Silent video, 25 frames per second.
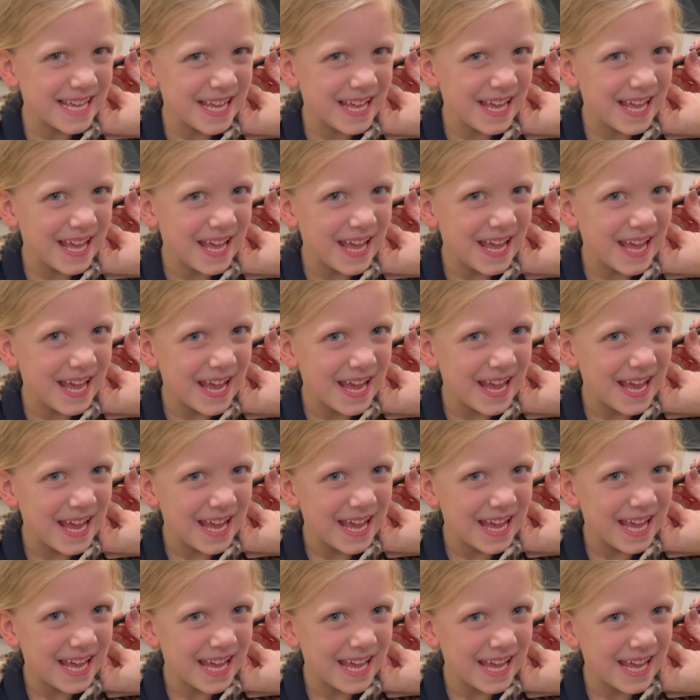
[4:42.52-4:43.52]

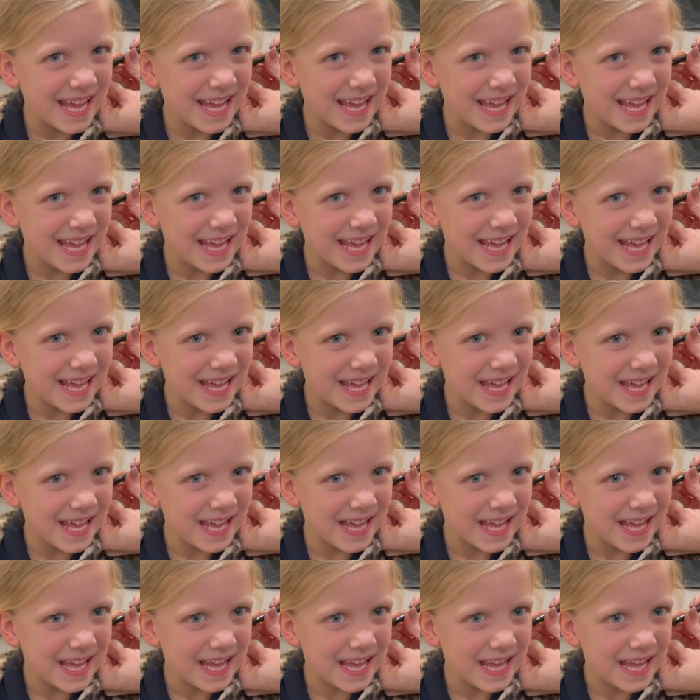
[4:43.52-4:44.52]

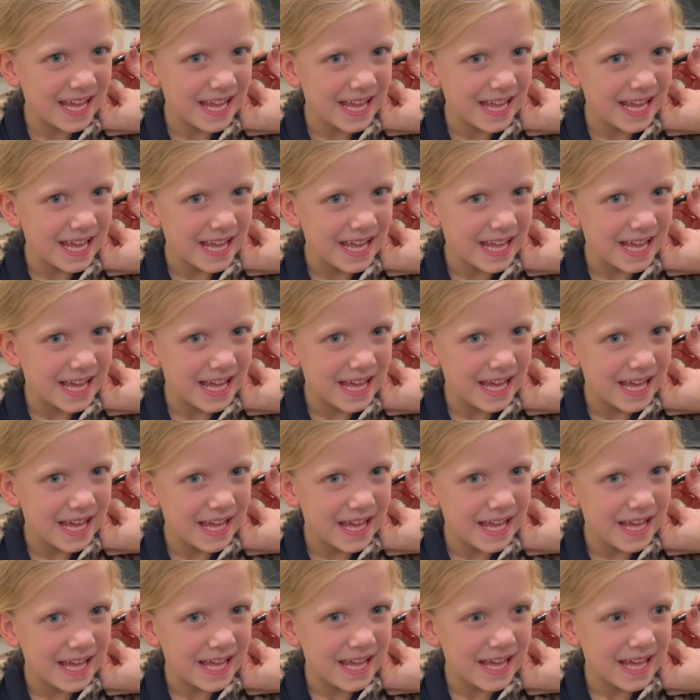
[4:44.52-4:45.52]

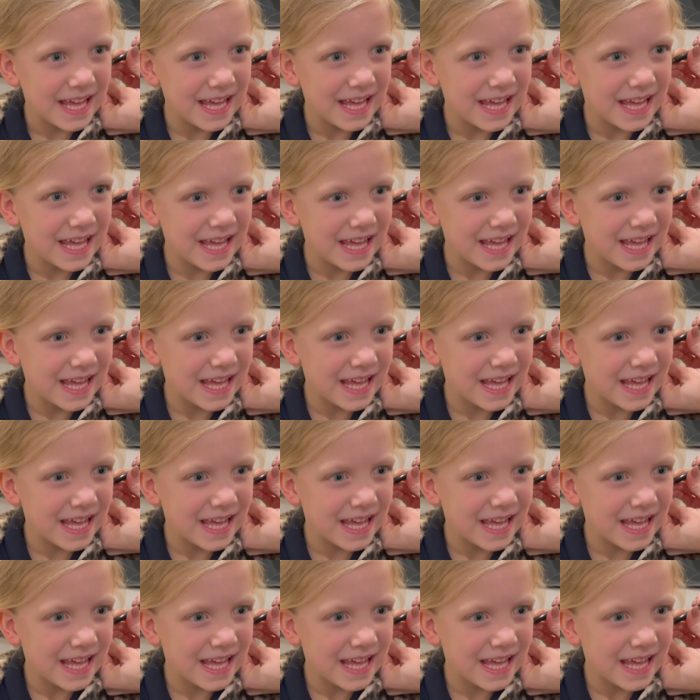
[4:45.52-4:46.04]
(no one is talking)